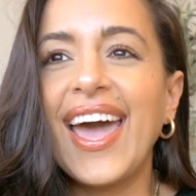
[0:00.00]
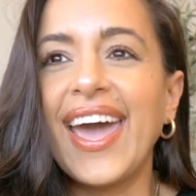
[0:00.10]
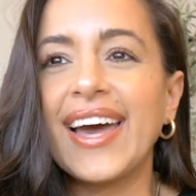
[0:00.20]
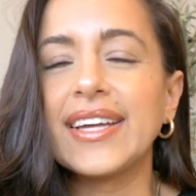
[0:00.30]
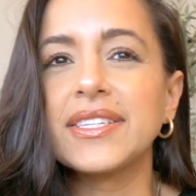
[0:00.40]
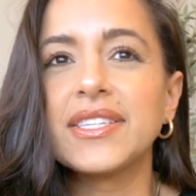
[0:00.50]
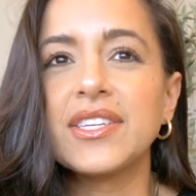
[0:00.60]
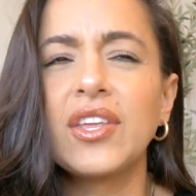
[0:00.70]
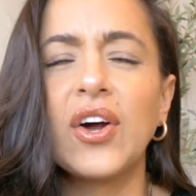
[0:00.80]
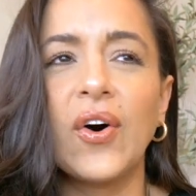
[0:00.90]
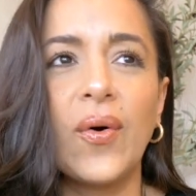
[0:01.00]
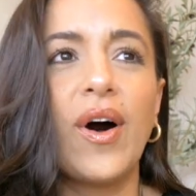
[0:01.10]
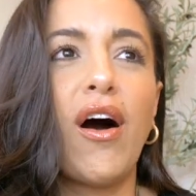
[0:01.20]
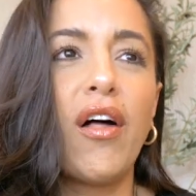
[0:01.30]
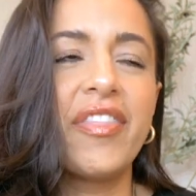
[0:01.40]
And, you
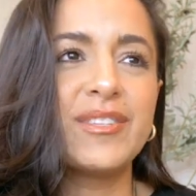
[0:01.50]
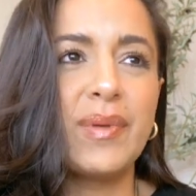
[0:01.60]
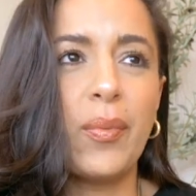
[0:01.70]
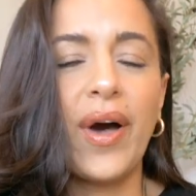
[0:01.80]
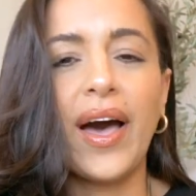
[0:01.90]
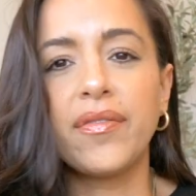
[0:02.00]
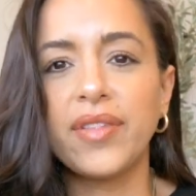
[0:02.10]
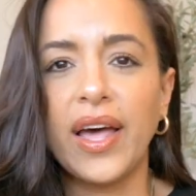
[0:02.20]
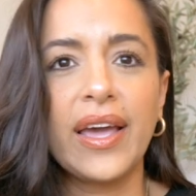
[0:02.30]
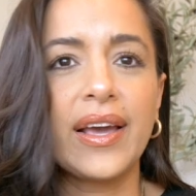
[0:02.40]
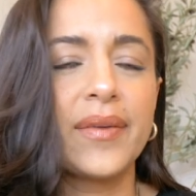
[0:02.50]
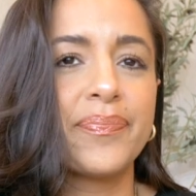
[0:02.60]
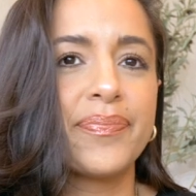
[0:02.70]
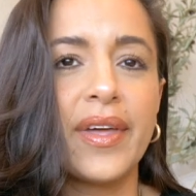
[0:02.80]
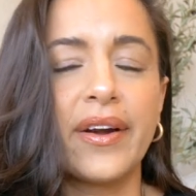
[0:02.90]
know, all these people have like,
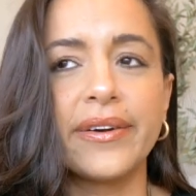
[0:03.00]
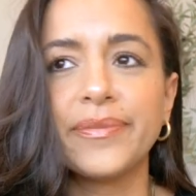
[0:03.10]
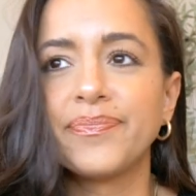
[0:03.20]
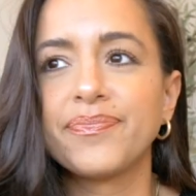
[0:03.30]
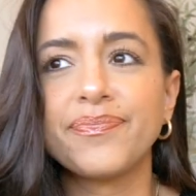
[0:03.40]
I don't know,